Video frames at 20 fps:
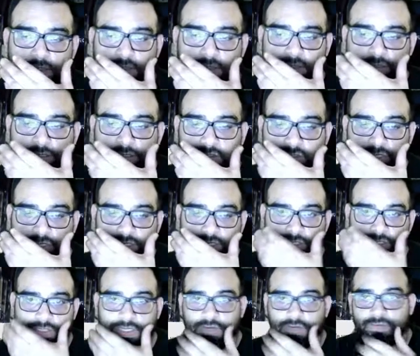the C D
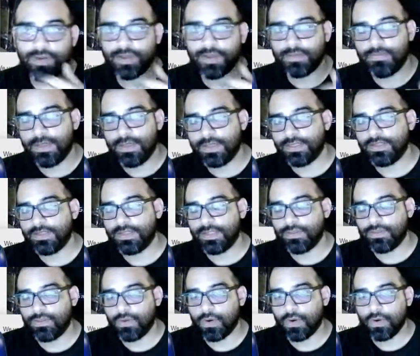C recommended that
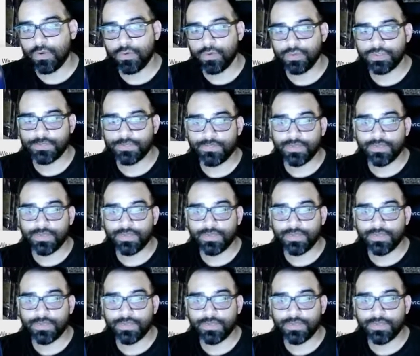those,